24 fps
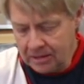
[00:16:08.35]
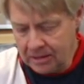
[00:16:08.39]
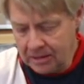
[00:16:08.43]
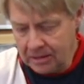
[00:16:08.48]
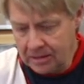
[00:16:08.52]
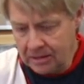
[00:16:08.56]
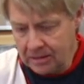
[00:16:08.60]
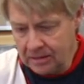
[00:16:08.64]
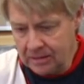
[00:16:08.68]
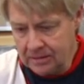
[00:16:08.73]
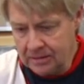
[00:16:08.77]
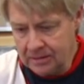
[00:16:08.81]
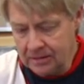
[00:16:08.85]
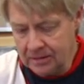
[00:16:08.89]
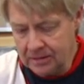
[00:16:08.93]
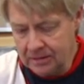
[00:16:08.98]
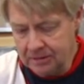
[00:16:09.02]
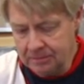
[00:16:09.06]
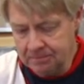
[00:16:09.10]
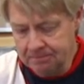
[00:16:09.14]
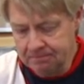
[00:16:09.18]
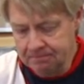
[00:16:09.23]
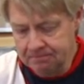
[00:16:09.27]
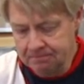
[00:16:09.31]
And
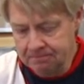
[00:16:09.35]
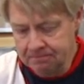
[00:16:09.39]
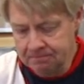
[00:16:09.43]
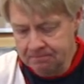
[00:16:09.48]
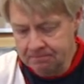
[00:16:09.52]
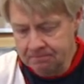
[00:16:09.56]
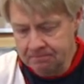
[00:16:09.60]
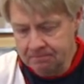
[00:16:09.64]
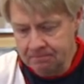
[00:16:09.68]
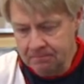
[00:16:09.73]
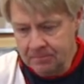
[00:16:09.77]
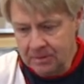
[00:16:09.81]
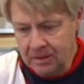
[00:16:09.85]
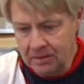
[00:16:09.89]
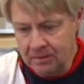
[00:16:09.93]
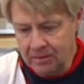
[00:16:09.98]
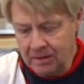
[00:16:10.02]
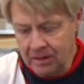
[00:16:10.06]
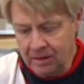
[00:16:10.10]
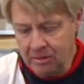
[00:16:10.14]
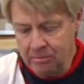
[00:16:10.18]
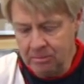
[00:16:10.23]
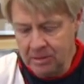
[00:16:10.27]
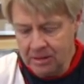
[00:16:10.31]

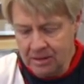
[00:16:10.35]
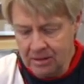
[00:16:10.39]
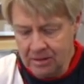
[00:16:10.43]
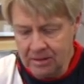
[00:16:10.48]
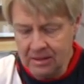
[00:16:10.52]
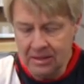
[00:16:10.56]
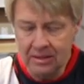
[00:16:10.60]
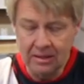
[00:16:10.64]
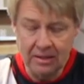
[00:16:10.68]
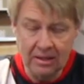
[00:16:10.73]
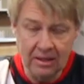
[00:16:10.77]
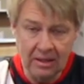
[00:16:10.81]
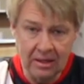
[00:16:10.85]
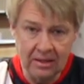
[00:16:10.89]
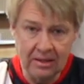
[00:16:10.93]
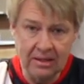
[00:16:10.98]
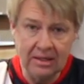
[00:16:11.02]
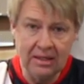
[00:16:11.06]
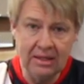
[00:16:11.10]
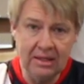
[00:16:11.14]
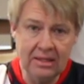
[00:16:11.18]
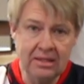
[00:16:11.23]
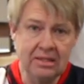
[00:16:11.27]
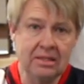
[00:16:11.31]
that'll be
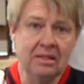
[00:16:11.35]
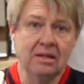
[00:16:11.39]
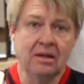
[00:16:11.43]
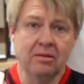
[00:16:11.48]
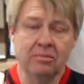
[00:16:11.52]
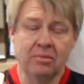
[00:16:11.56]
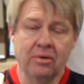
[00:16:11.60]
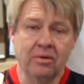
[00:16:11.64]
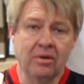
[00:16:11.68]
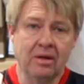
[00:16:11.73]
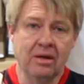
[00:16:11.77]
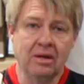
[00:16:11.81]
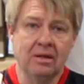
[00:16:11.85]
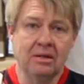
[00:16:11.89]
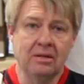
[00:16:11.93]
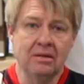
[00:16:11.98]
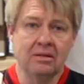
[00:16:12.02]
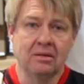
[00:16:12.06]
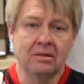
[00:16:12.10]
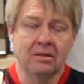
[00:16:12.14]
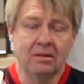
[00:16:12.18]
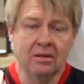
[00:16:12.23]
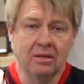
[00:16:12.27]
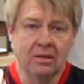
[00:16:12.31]
an easy upgrade,
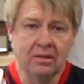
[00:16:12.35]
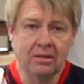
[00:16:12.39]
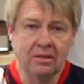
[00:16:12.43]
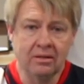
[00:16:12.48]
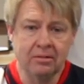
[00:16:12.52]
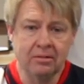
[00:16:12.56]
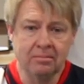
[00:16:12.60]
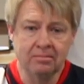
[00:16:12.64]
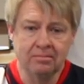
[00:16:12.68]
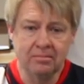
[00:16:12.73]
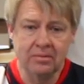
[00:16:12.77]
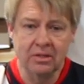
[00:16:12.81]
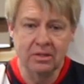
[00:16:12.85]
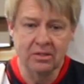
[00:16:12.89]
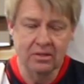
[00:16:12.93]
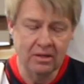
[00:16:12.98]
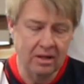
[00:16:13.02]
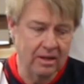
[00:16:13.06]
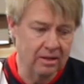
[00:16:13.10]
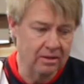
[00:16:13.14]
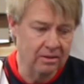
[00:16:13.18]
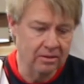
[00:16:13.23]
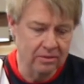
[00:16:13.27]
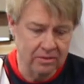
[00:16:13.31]
just
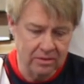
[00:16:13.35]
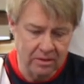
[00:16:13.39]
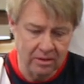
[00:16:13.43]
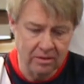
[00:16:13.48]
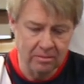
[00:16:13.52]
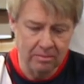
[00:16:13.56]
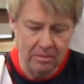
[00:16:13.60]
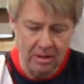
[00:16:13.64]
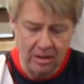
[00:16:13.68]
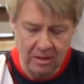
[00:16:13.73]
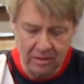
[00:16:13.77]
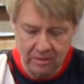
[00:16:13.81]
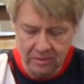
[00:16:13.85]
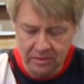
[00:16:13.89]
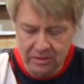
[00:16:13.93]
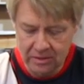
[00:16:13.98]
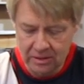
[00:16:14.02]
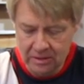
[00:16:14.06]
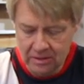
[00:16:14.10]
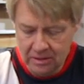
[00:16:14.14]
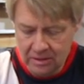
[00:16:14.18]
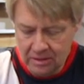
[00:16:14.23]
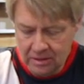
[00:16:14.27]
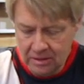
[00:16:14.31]
like those other models.
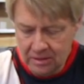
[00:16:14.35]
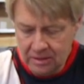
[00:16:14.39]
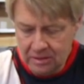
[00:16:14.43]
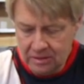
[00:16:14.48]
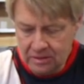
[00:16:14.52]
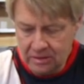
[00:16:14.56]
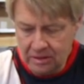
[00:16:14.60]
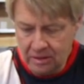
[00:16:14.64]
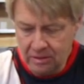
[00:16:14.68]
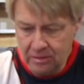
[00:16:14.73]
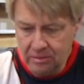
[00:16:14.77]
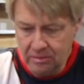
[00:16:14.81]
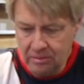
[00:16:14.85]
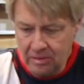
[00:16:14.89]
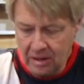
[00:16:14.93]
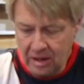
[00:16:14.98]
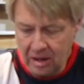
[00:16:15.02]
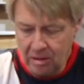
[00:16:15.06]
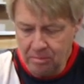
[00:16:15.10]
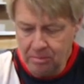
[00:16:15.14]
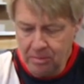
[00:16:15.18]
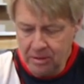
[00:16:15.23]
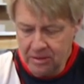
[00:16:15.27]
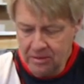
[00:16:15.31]
So
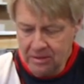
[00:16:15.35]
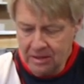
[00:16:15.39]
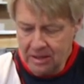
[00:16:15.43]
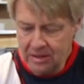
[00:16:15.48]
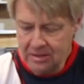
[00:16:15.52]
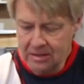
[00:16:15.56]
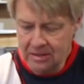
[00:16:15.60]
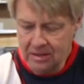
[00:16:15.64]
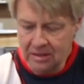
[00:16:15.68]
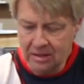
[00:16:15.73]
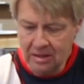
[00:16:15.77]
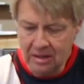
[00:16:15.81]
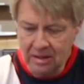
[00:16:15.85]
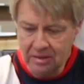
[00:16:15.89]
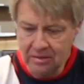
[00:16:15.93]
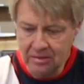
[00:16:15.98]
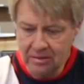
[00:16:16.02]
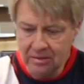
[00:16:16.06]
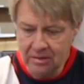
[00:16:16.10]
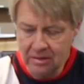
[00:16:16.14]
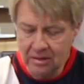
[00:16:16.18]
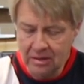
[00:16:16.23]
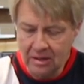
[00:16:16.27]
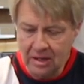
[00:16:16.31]
I'll put that
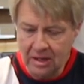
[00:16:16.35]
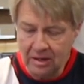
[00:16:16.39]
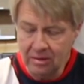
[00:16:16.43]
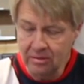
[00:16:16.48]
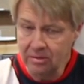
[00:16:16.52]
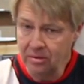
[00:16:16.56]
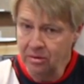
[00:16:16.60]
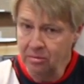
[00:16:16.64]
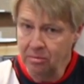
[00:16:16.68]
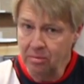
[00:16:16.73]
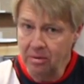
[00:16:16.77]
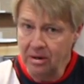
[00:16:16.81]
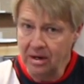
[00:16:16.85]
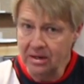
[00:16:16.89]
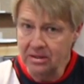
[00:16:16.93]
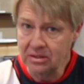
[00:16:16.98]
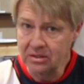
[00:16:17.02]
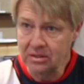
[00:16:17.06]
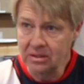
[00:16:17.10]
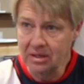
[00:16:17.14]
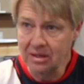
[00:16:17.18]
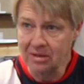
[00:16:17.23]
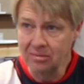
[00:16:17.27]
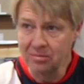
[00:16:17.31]
together. I don't know the
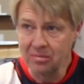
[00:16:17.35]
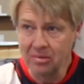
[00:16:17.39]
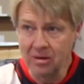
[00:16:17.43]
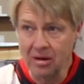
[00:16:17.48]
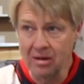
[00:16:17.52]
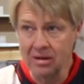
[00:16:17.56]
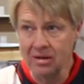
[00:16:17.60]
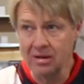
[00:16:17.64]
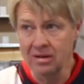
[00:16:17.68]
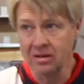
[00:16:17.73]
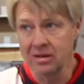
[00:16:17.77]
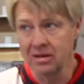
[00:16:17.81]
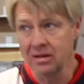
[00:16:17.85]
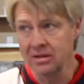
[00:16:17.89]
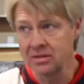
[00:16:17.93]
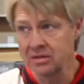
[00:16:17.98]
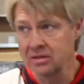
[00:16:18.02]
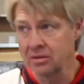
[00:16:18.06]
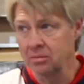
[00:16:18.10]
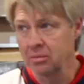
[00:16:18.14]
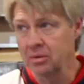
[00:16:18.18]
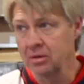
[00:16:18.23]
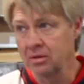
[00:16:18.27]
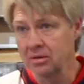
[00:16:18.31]
price yet. Probably looking at
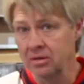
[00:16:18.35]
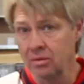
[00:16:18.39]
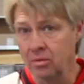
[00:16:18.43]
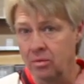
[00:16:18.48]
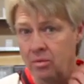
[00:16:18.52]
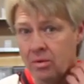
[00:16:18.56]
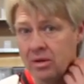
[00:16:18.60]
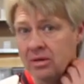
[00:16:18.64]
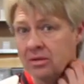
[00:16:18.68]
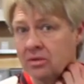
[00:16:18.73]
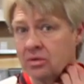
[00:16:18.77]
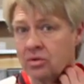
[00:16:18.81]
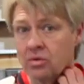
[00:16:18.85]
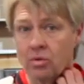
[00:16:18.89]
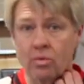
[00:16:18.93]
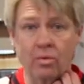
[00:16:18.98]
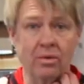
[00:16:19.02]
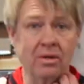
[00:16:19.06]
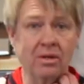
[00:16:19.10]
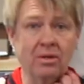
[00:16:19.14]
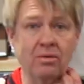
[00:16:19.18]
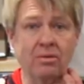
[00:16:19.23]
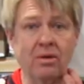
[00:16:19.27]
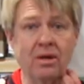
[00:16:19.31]
somewhere in the
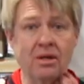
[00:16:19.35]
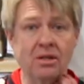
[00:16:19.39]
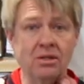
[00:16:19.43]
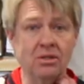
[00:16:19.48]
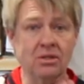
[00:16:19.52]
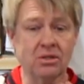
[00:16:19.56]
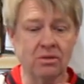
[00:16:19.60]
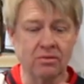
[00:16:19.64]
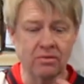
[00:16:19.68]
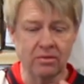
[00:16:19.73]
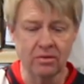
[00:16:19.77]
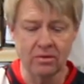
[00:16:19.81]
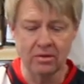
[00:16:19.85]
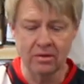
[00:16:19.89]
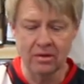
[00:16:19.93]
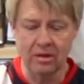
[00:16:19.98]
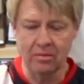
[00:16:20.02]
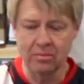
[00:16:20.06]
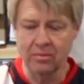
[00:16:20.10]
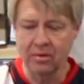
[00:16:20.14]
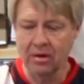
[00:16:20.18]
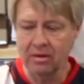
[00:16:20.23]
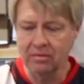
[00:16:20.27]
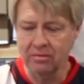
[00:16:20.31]
120 range for an
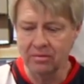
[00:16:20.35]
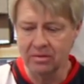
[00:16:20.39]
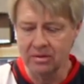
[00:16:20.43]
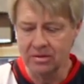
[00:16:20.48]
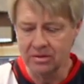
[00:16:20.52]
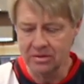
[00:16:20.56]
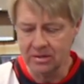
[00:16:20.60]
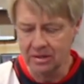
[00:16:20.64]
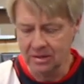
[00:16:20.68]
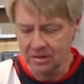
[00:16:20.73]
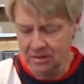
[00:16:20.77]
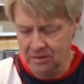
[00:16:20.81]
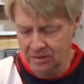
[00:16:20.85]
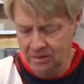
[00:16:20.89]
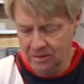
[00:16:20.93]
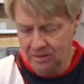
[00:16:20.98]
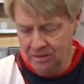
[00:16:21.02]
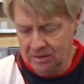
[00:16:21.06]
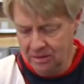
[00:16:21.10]
upgrade for this thing.